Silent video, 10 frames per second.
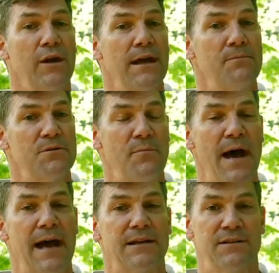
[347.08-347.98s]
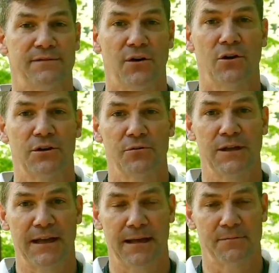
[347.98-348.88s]
campers back to the Falling
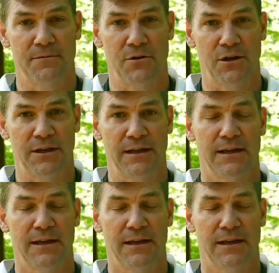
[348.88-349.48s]
Creek Camp community.